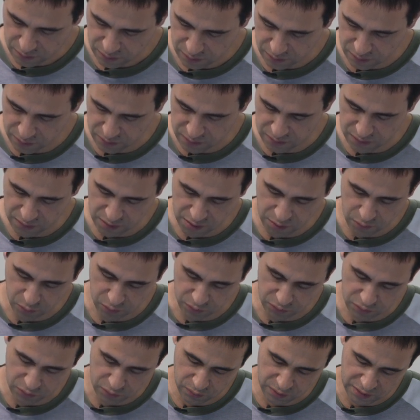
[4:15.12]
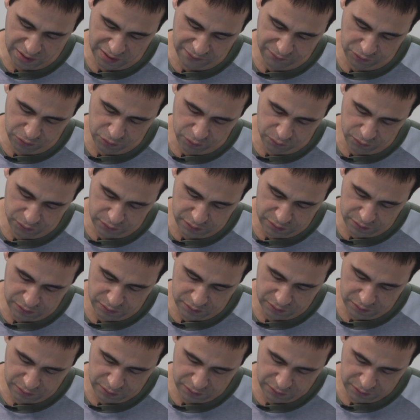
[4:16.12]
is equal to 11 over
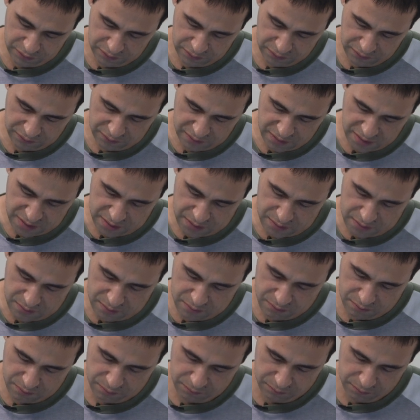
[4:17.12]
10